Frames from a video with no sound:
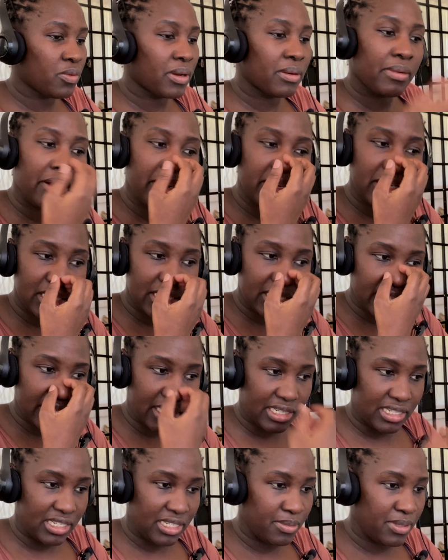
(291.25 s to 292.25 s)
So what I'm currently
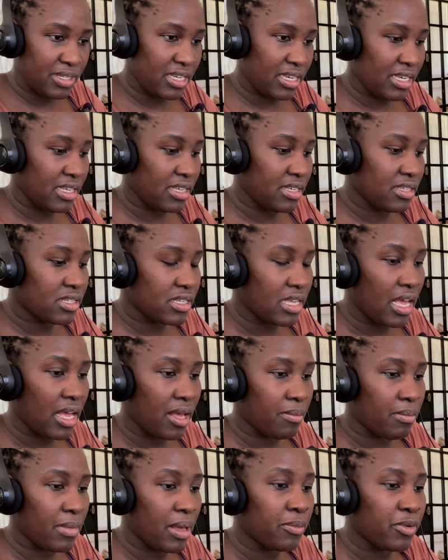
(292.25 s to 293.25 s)
telling DeepSeek is
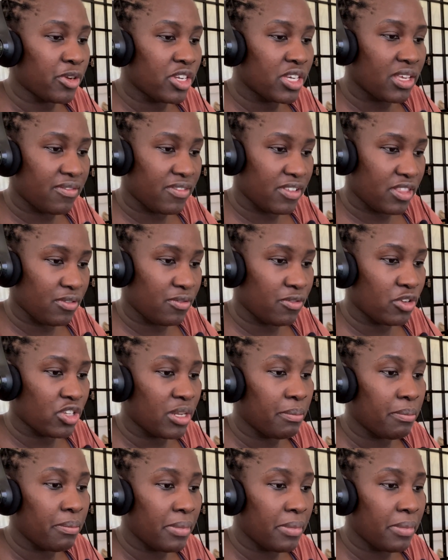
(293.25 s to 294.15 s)
I'm going to give it the folder,